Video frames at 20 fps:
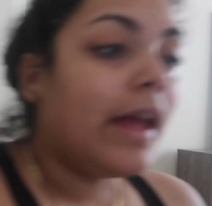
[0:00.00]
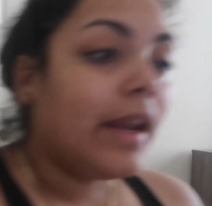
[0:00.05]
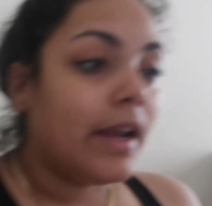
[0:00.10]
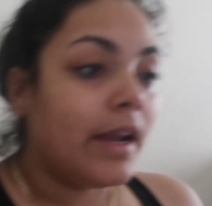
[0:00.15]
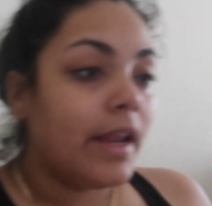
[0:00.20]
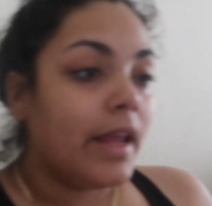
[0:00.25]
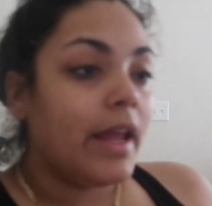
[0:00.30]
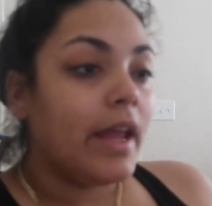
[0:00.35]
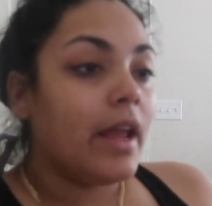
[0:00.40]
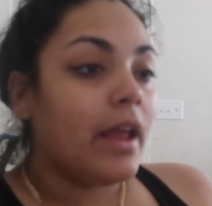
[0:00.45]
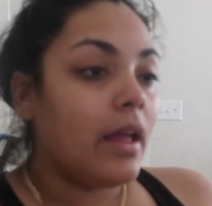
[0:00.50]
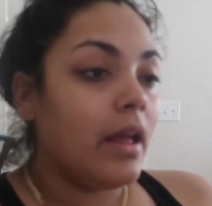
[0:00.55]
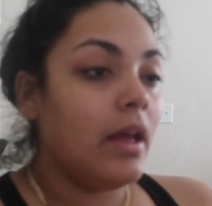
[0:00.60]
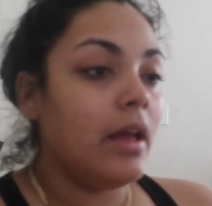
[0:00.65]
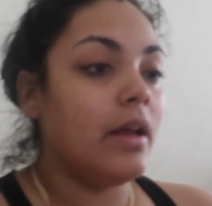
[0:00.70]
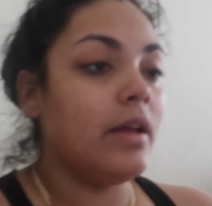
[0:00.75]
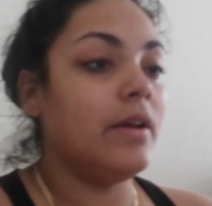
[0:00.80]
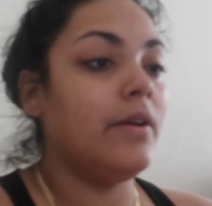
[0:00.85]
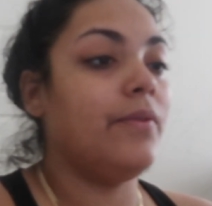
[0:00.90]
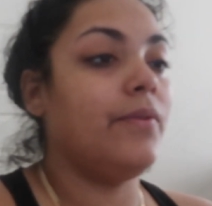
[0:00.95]

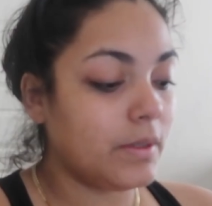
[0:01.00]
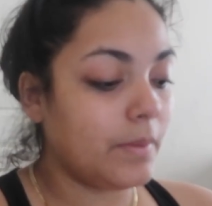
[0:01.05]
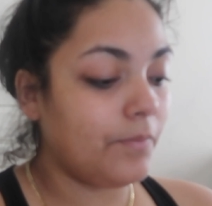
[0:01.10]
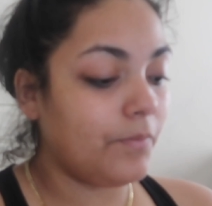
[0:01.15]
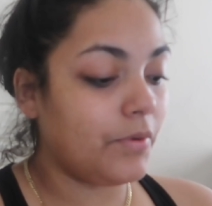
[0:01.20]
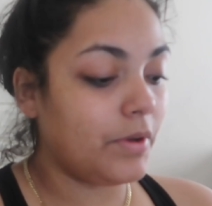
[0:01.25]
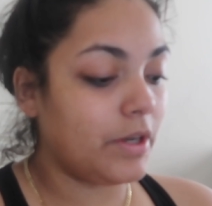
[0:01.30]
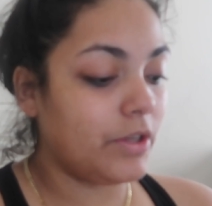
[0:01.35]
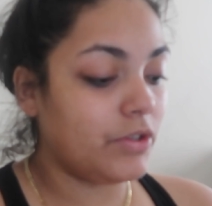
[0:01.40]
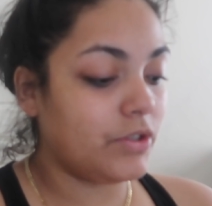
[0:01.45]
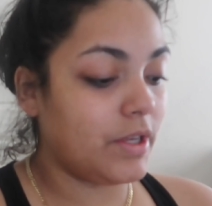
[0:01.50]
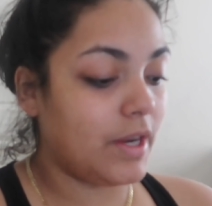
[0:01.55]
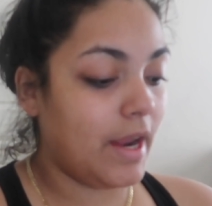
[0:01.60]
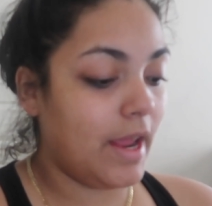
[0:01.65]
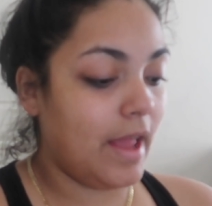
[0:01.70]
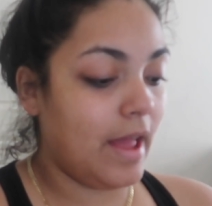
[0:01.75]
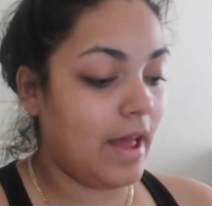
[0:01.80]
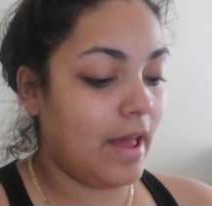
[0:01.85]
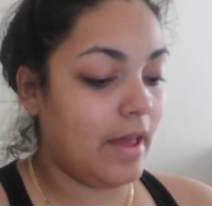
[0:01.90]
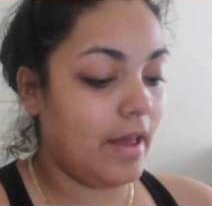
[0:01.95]
editing some footage that
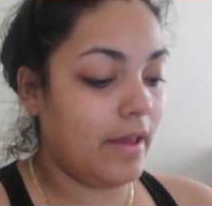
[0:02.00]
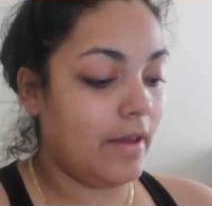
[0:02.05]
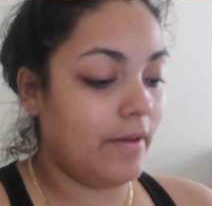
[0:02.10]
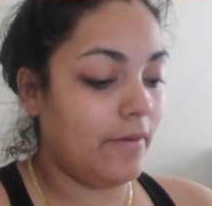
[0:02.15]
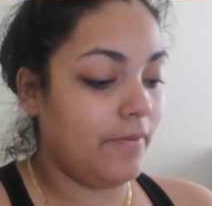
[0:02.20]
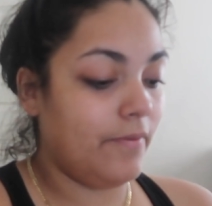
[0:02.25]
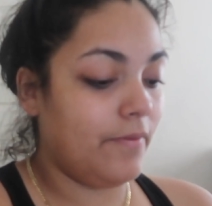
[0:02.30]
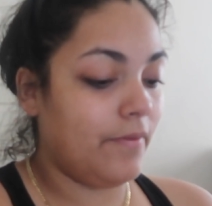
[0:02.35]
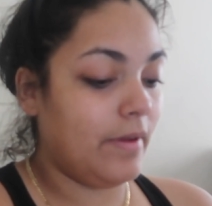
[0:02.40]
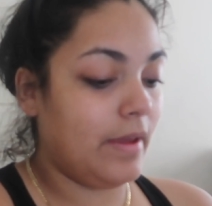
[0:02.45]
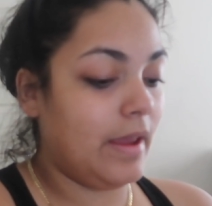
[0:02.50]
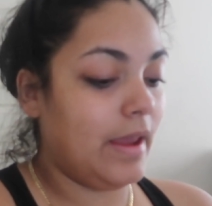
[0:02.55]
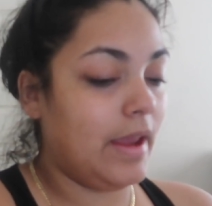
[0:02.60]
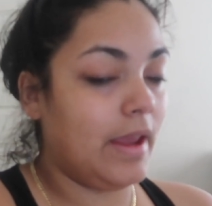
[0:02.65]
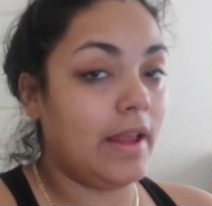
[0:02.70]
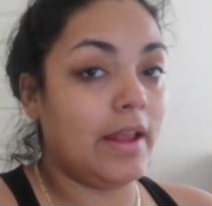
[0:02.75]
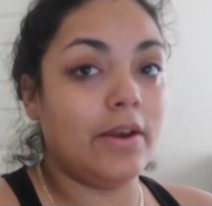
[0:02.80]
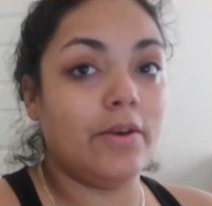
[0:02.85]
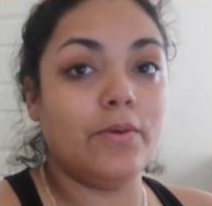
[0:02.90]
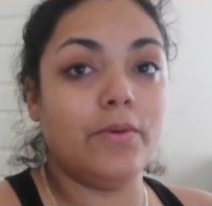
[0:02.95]
I have.
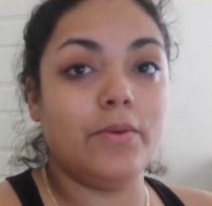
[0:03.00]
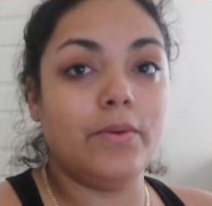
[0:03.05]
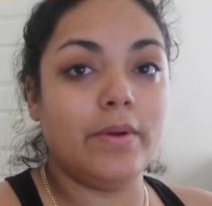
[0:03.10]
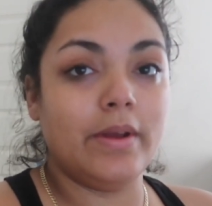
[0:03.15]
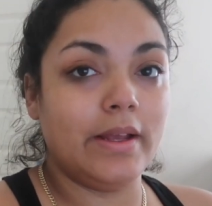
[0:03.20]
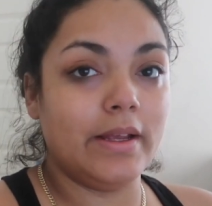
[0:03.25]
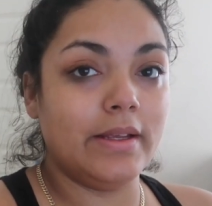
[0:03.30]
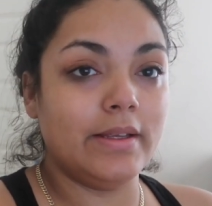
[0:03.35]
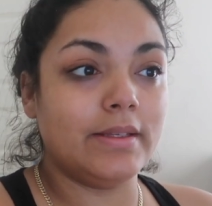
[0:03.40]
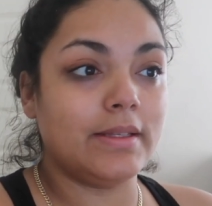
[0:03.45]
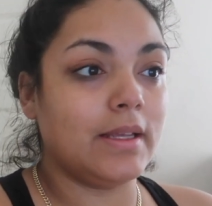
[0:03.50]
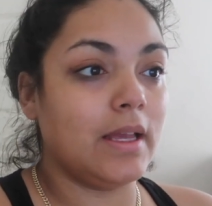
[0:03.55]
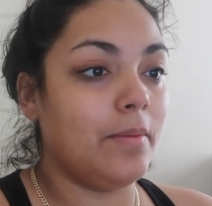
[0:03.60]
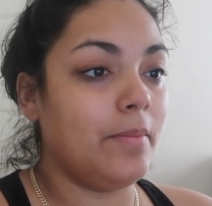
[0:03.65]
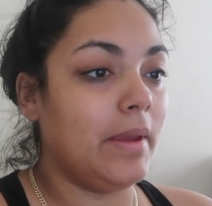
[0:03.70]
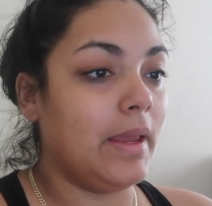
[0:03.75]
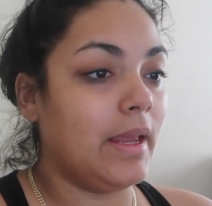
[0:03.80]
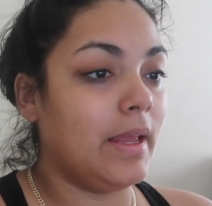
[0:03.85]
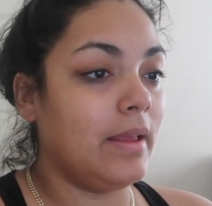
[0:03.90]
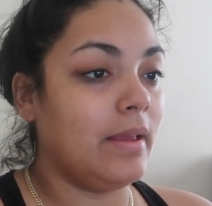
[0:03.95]
And who is
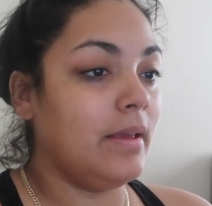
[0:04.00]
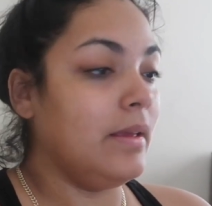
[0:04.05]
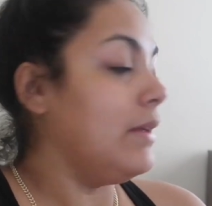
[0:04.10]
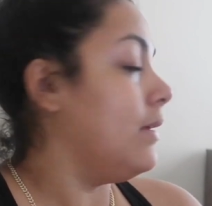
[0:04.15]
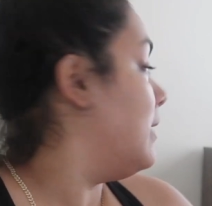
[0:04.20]
coming?